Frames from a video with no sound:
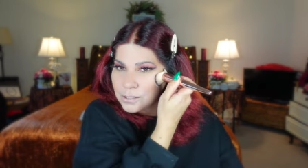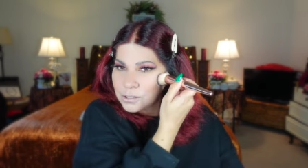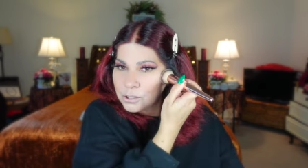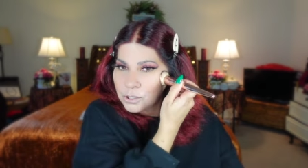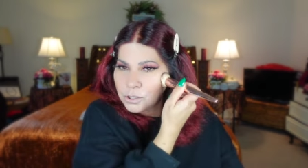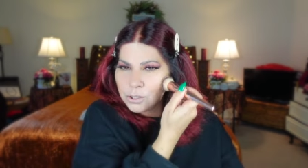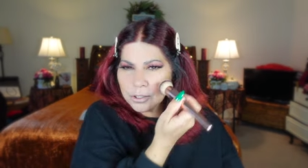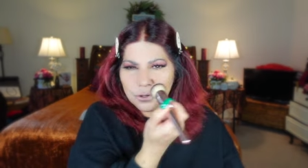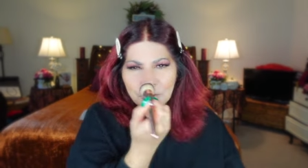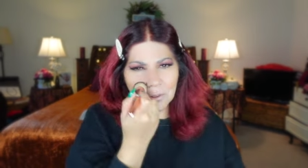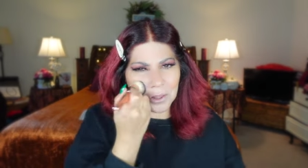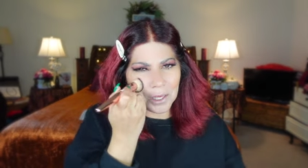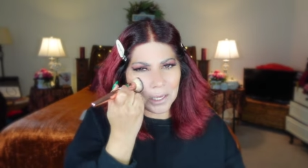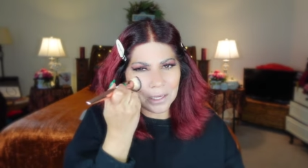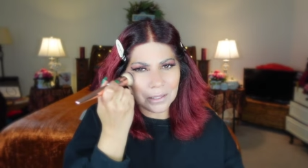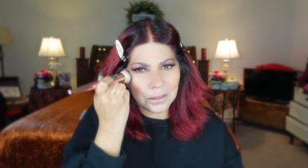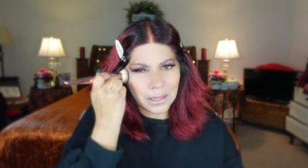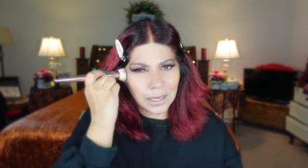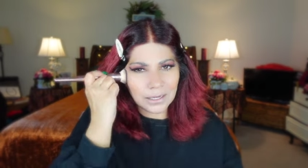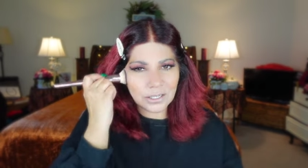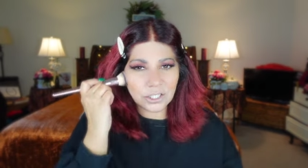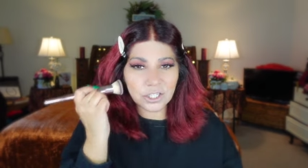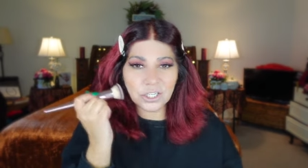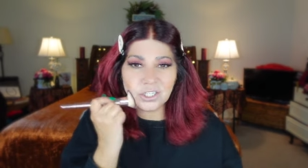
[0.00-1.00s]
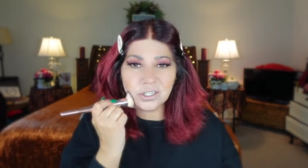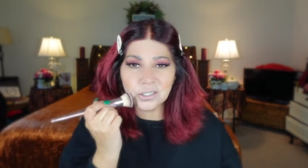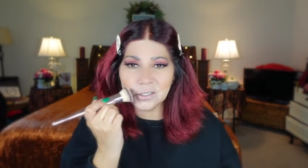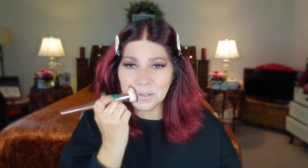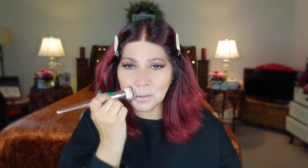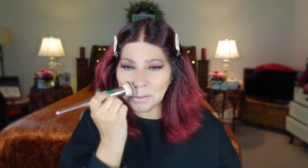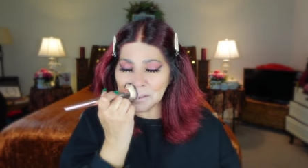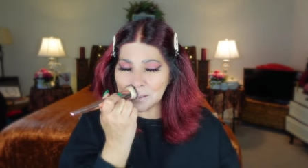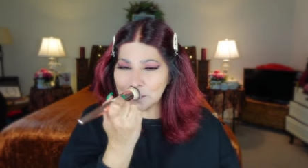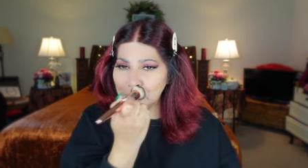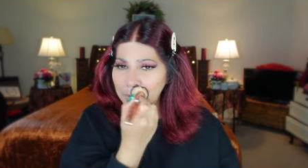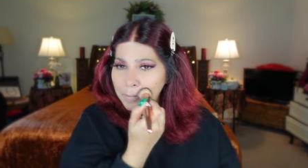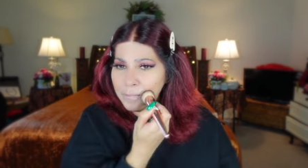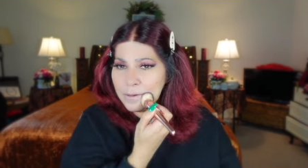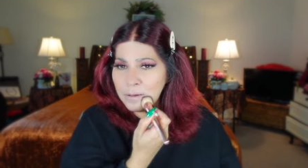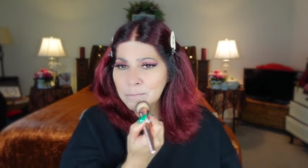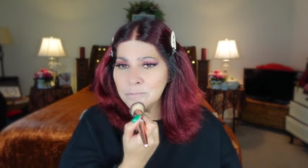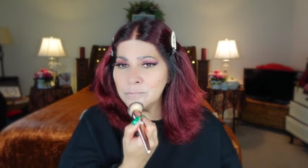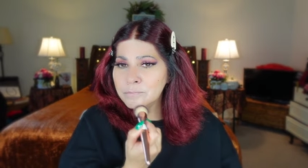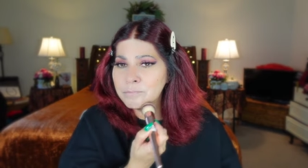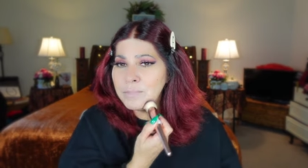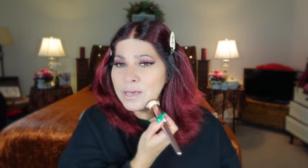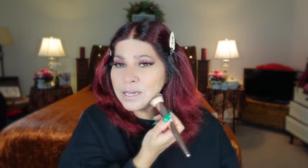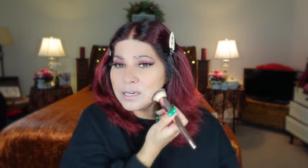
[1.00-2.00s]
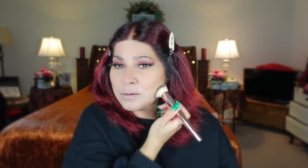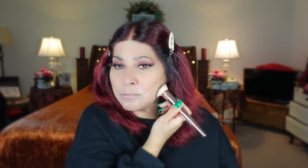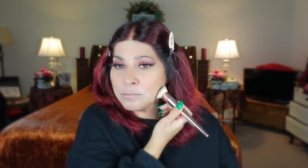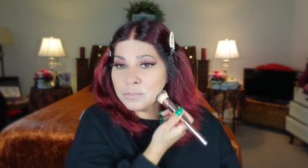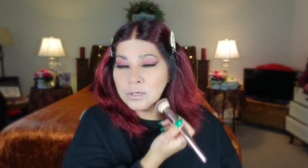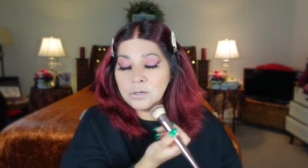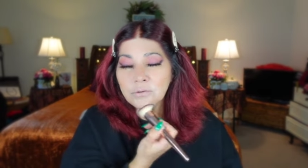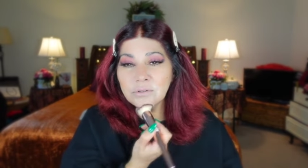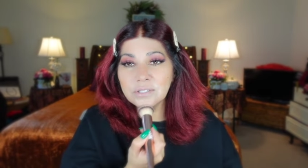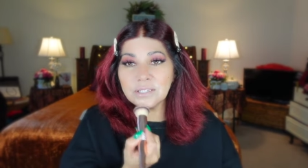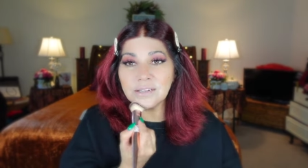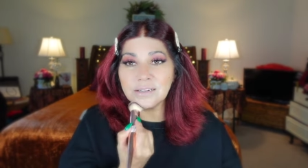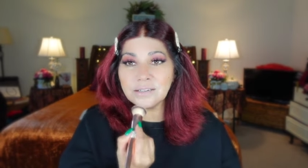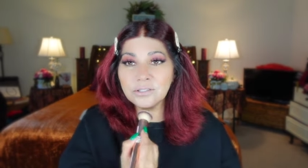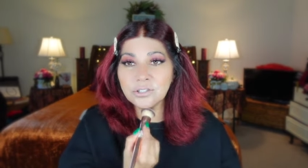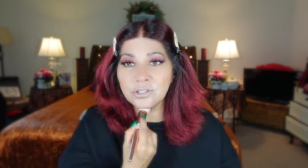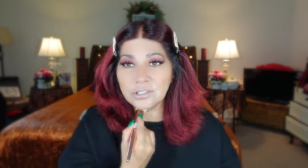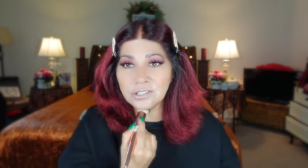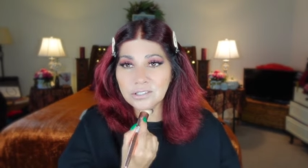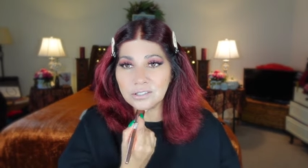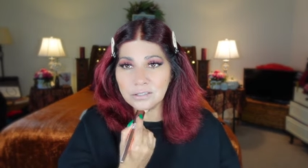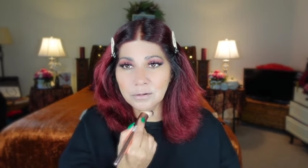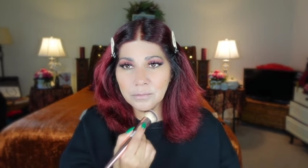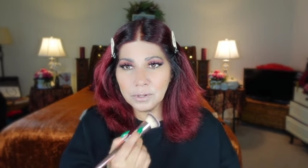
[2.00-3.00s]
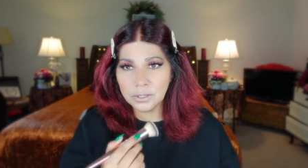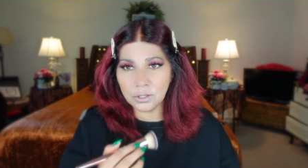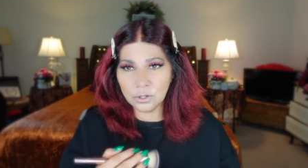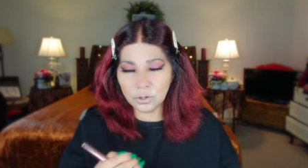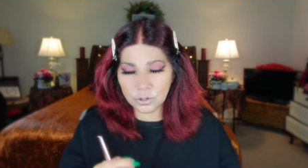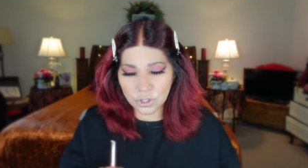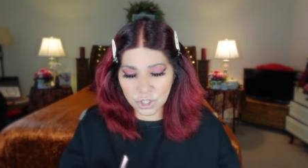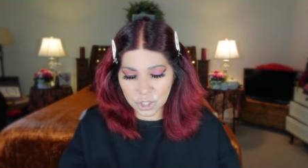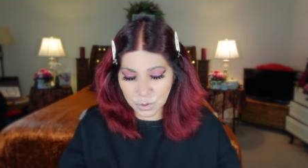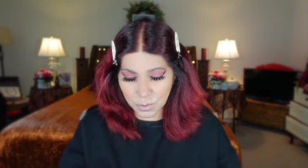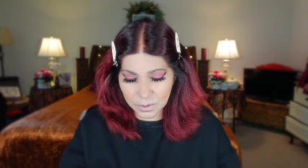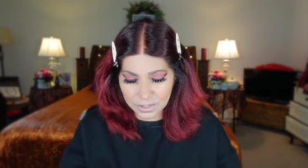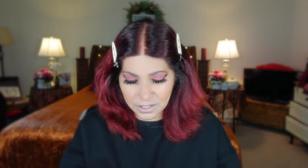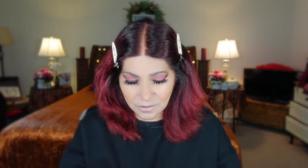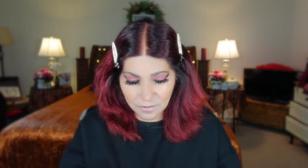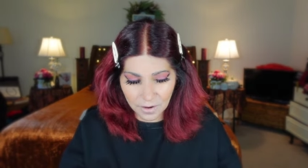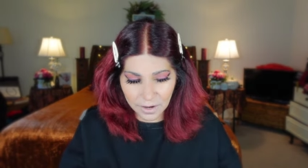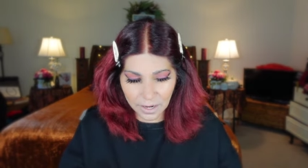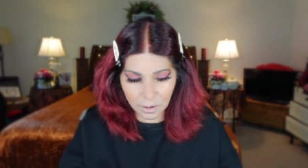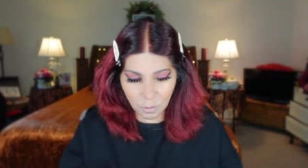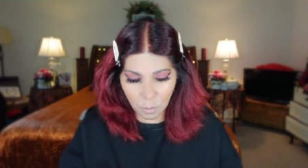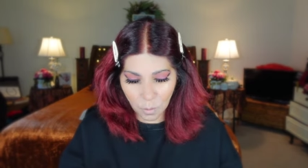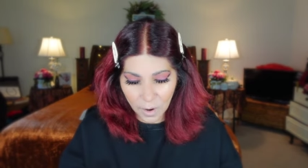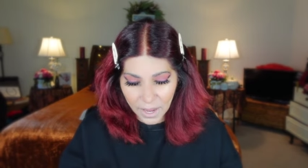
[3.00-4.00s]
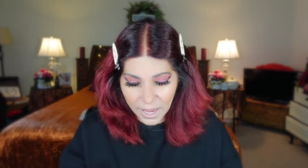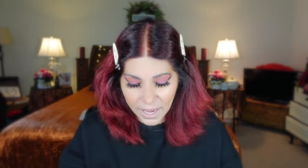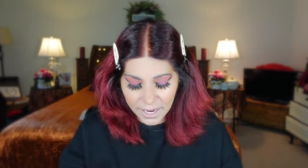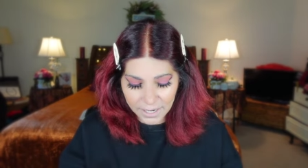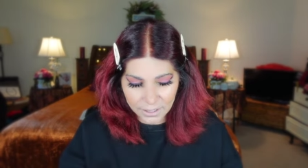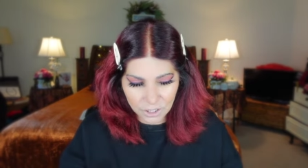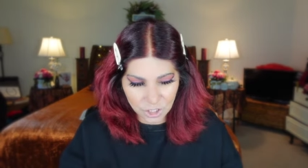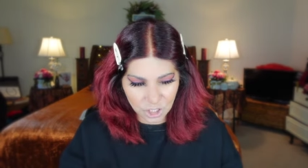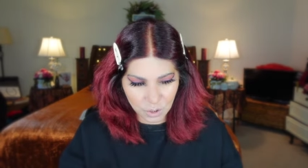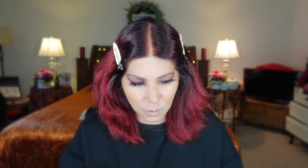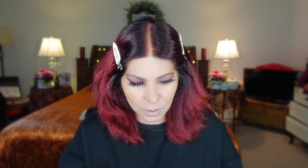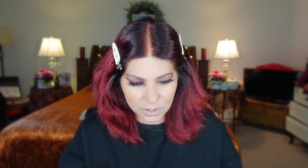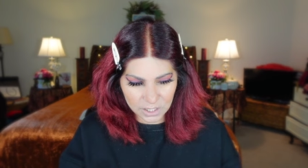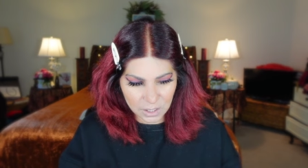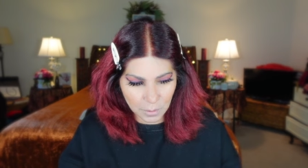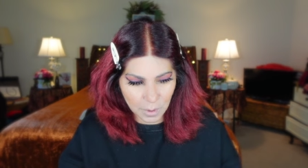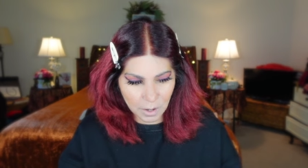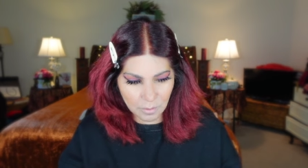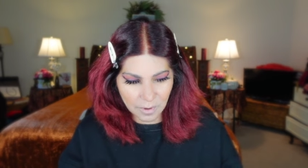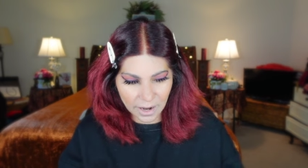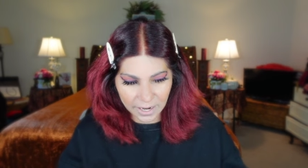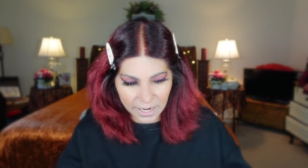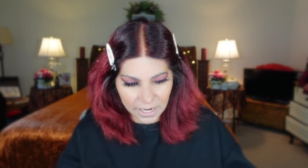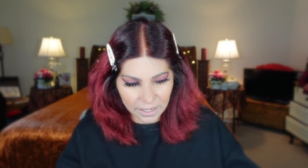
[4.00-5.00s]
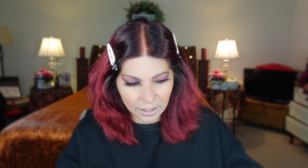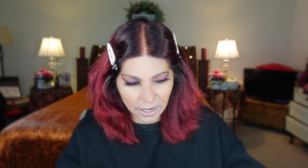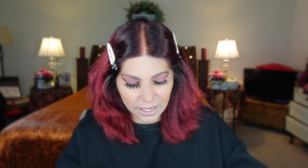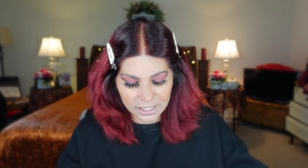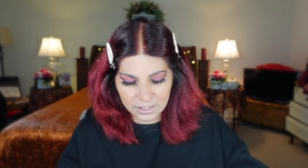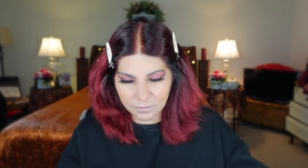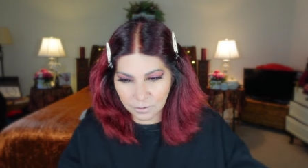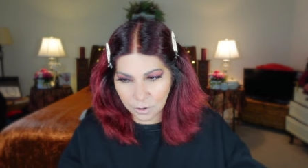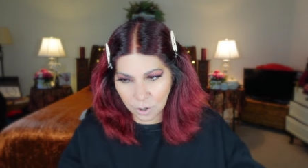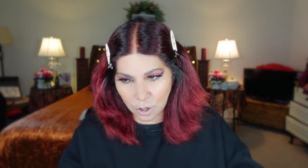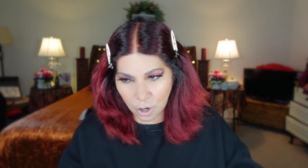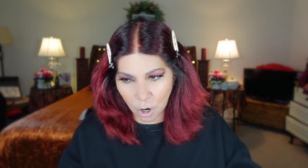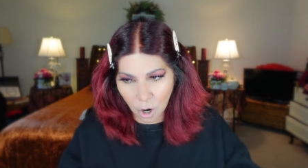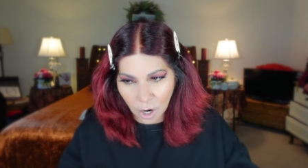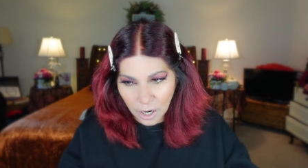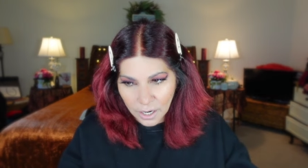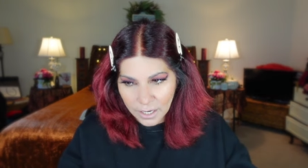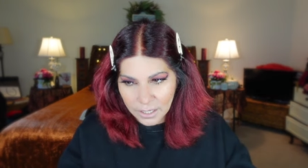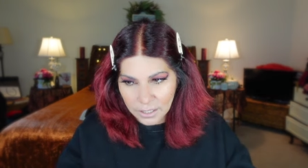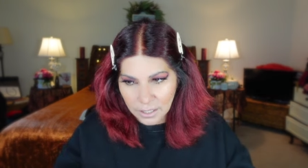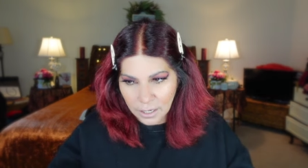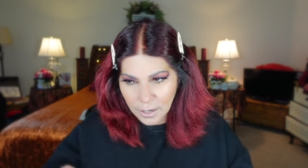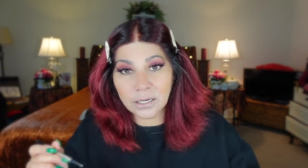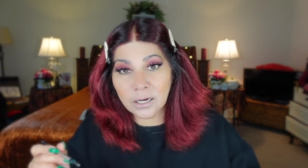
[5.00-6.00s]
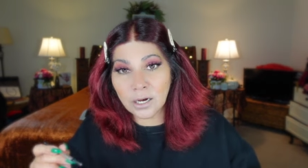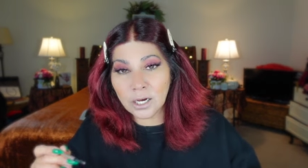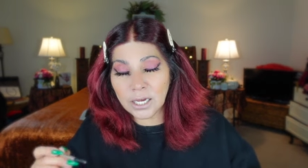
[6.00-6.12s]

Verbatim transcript: Do you think that she just wants to make music just to be, no, she wants to fucking win. She wants to be recognized for her art.